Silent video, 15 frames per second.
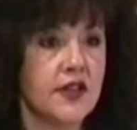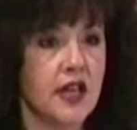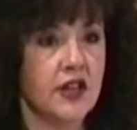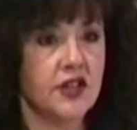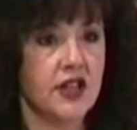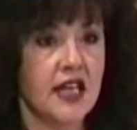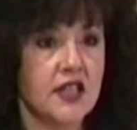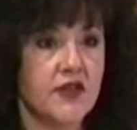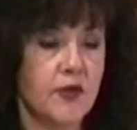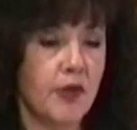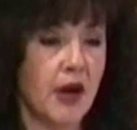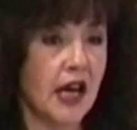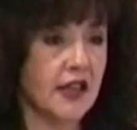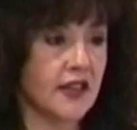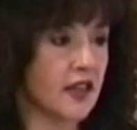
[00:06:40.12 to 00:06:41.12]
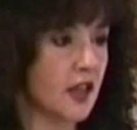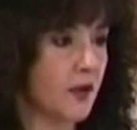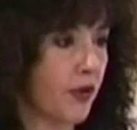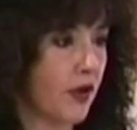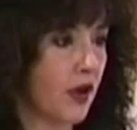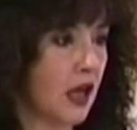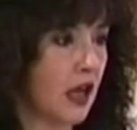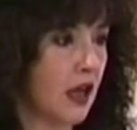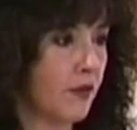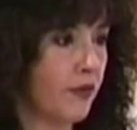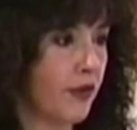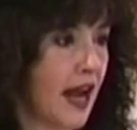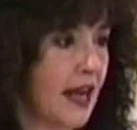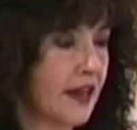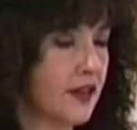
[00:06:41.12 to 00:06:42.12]
such as
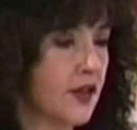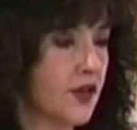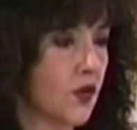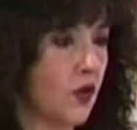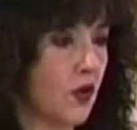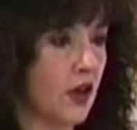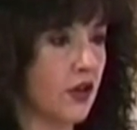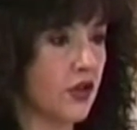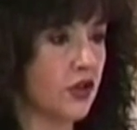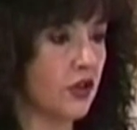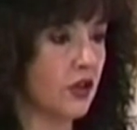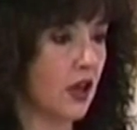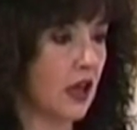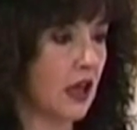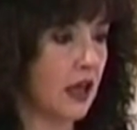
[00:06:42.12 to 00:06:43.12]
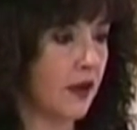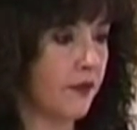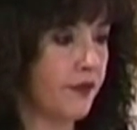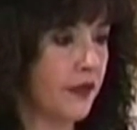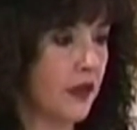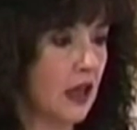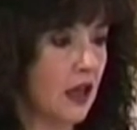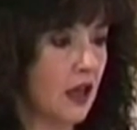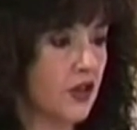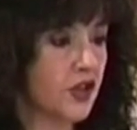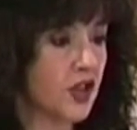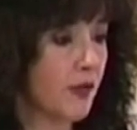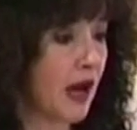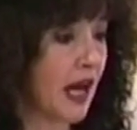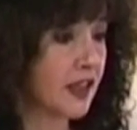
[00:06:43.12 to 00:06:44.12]
vipassana practice or
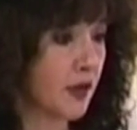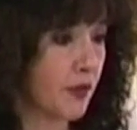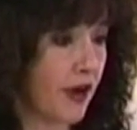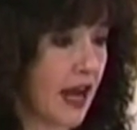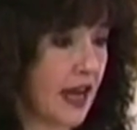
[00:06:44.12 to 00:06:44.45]
shamatha